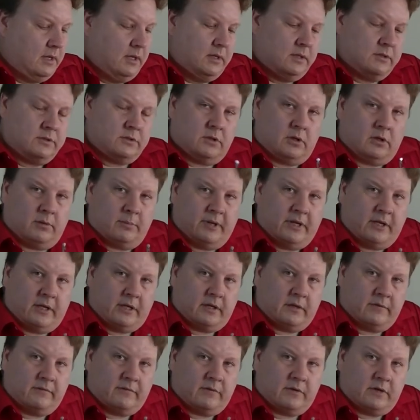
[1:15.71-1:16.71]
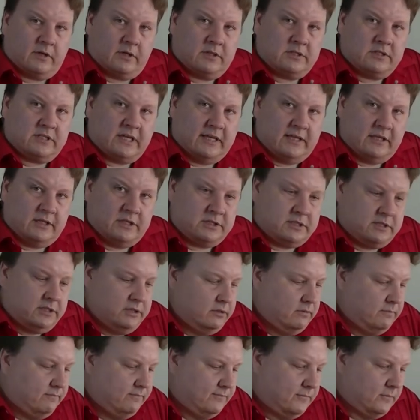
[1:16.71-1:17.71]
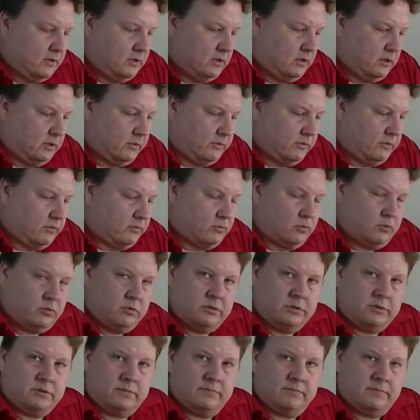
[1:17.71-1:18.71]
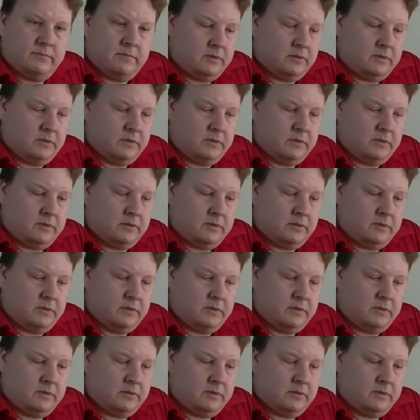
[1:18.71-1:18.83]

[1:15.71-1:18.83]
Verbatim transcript: It's all made out of uh, stainless steel along with the rulers